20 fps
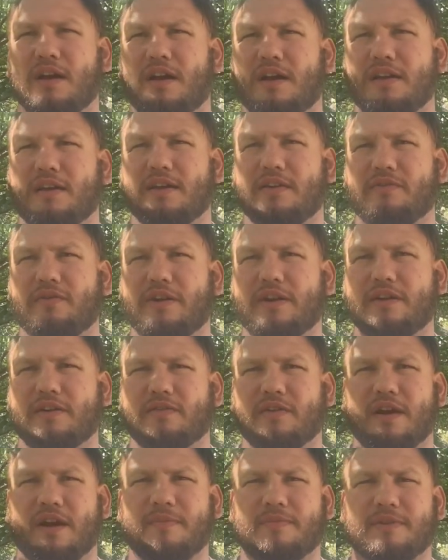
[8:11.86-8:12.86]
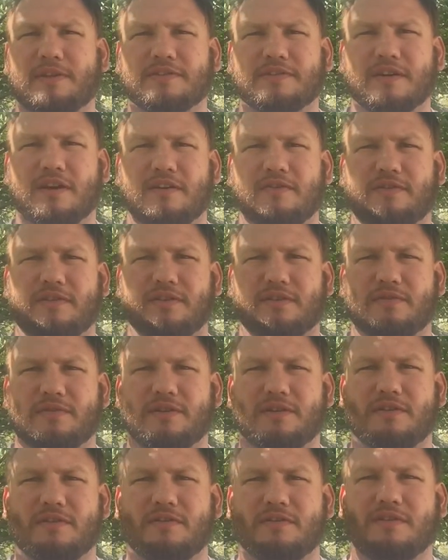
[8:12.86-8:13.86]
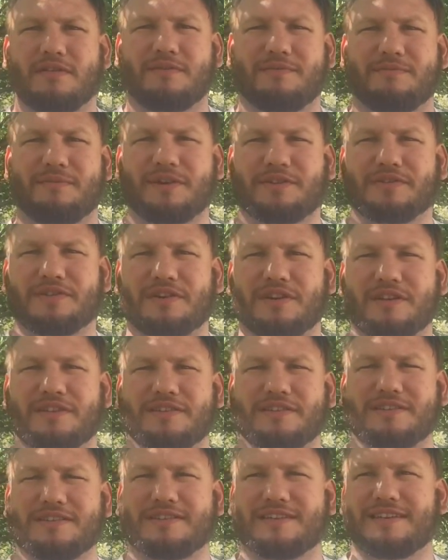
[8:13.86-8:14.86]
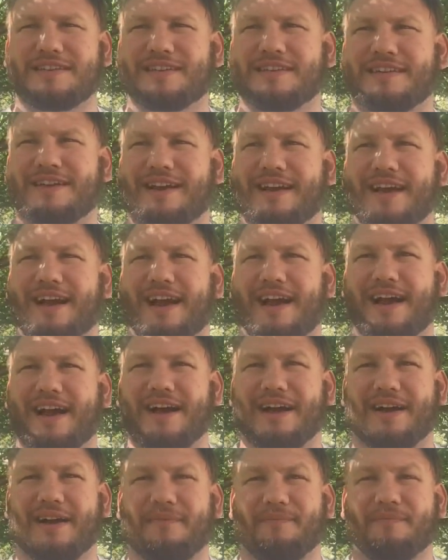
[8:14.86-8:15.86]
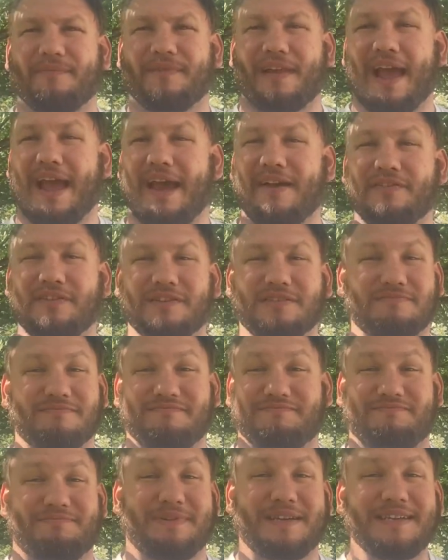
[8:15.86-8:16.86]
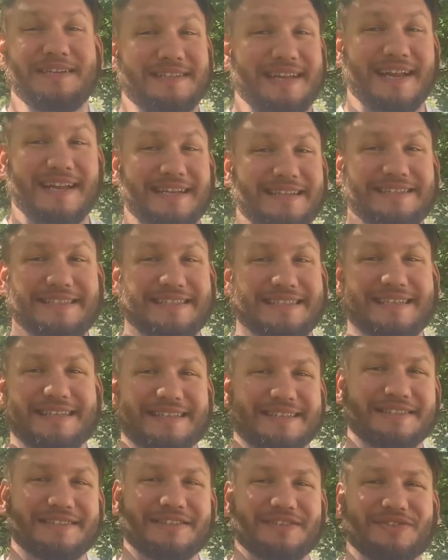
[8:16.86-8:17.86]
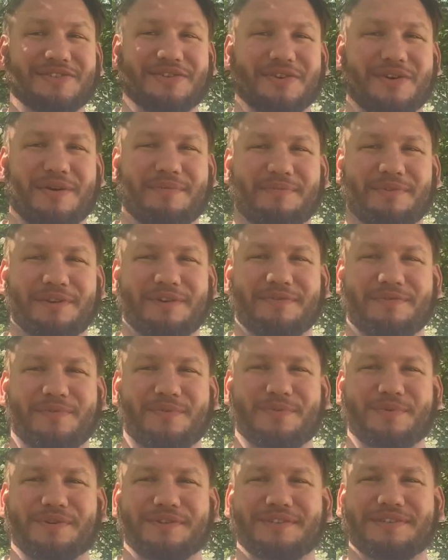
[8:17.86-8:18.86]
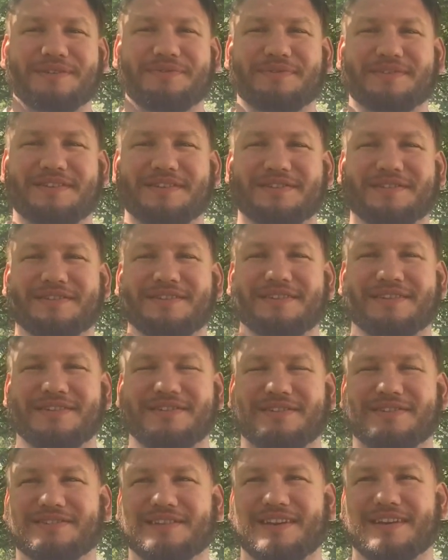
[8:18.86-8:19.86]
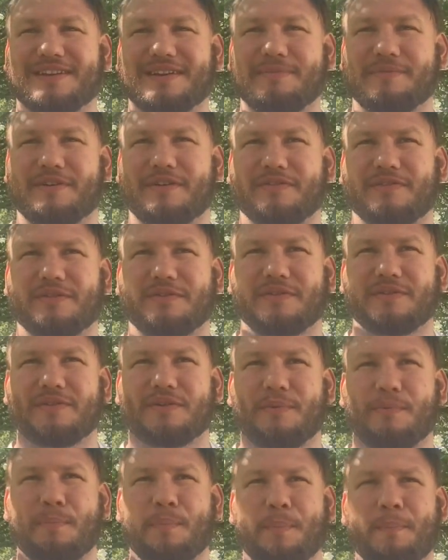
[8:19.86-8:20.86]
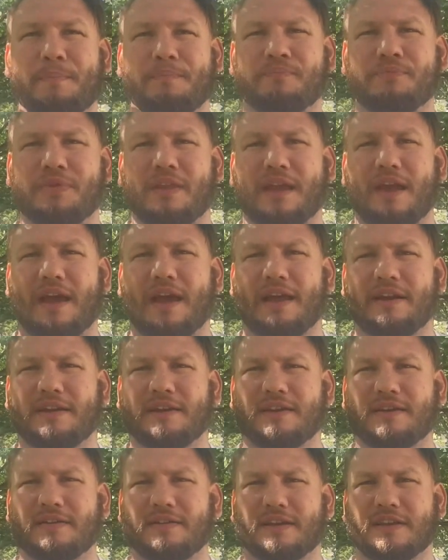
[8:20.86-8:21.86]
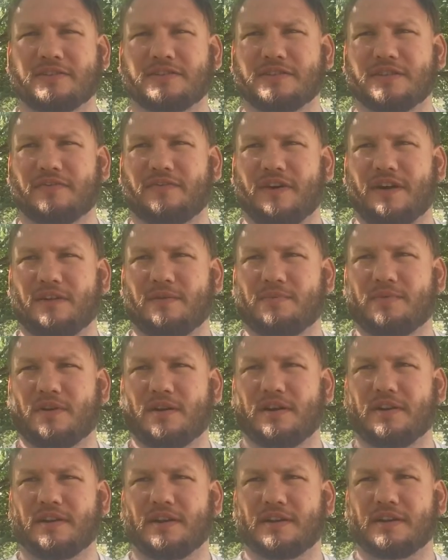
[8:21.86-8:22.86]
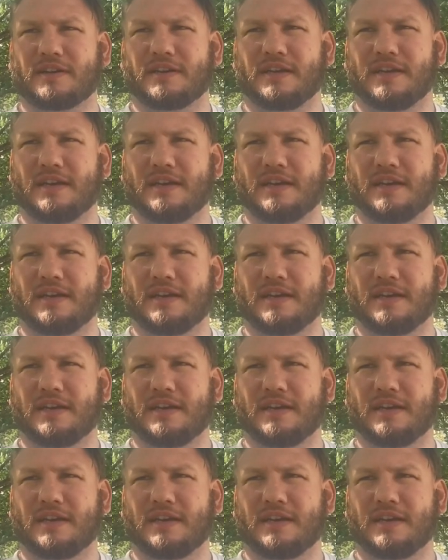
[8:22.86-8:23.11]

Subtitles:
Getting ready to grab this off the grill, make sure to let you see it. Haven't peeked at it since, so I'm looking forward to seeing what this looks like coming off the grill and get you the final product.